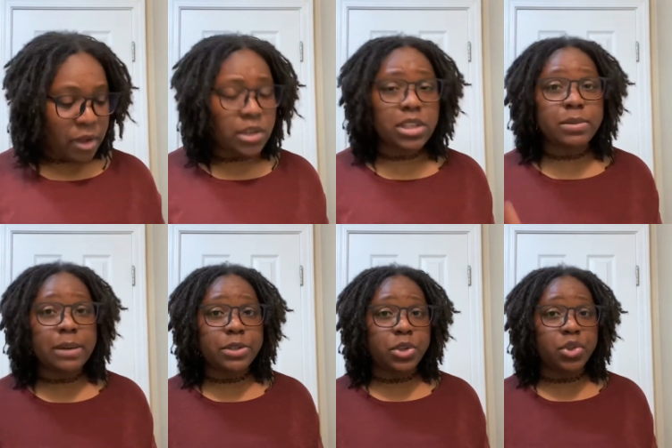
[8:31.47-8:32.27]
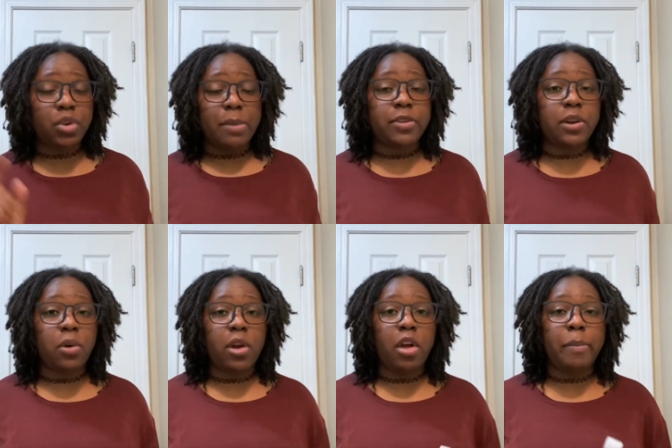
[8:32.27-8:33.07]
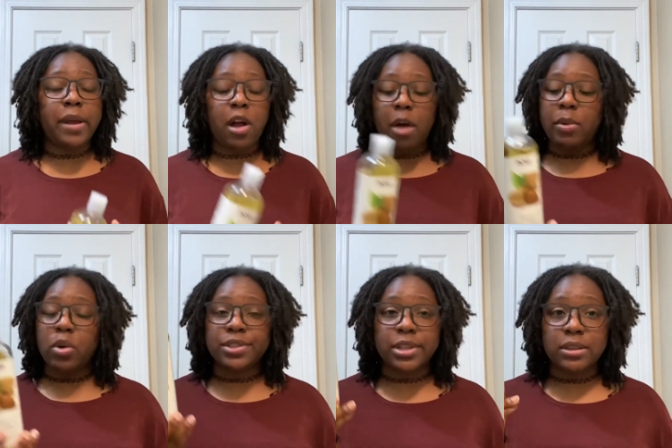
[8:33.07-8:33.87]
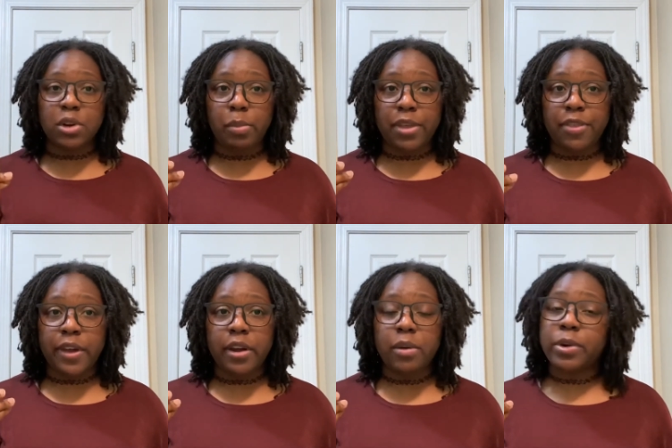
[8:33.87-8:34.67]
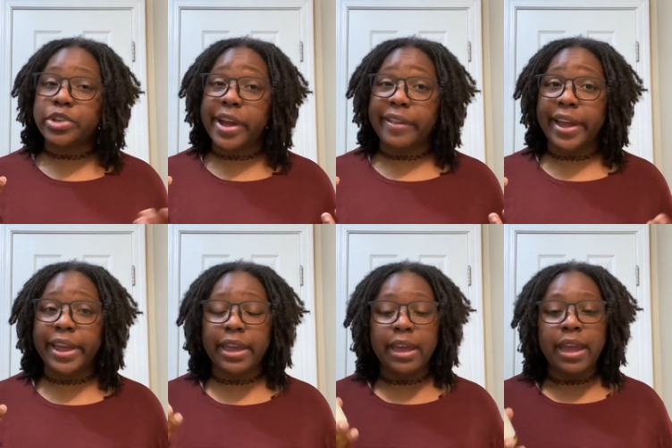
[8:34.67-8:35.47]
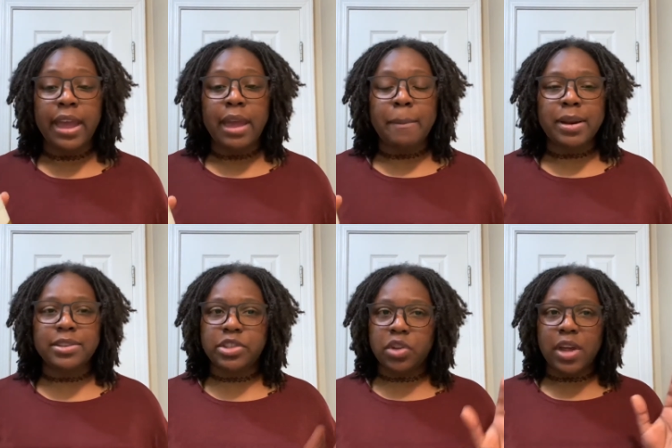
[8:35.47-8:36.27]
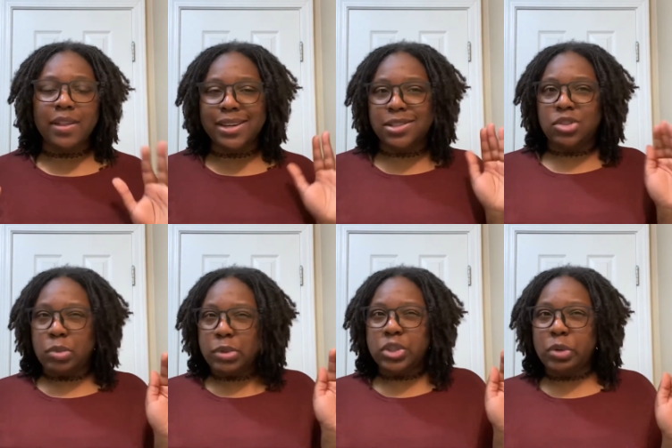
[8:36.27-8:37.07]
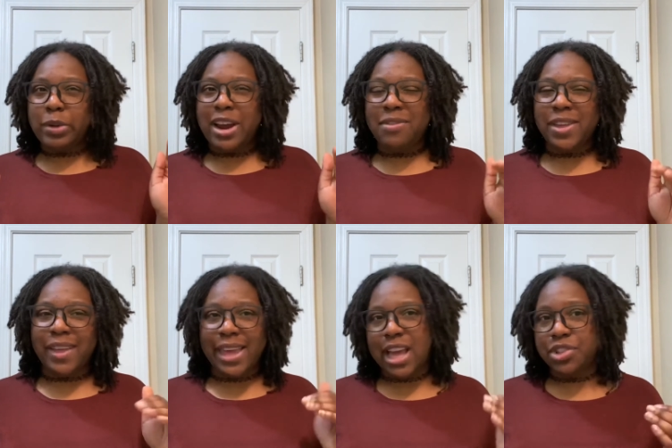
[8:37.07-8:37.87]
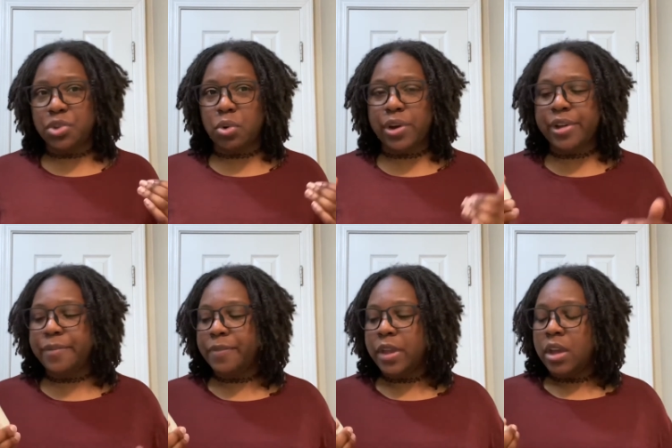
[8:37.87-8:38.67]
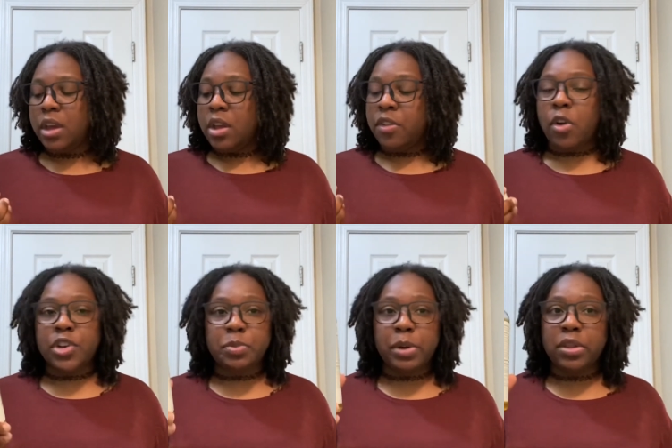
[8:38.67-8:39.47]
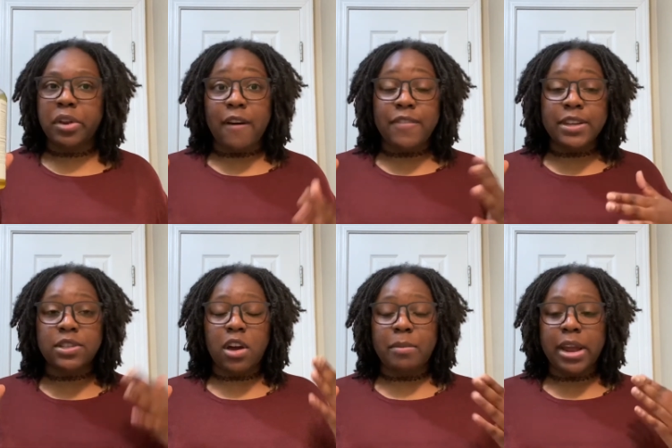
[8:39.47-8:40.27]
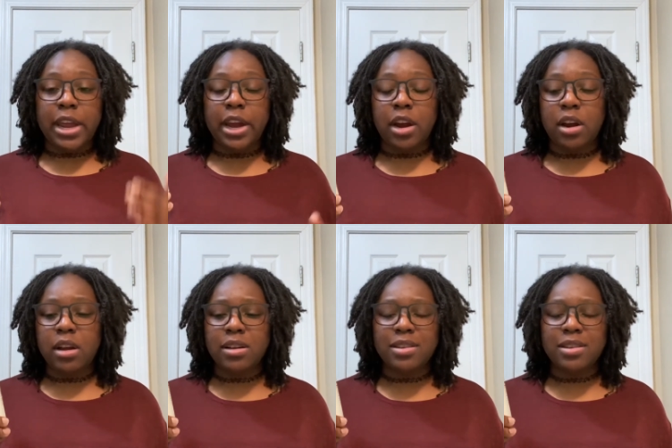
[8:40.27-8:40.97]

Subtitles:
Sometimes I use grapeseed oil, but almond oil is a little bit thicker, which I like, but it's still not like super, super heavy like castor oil. So I just put a little of this on my hair,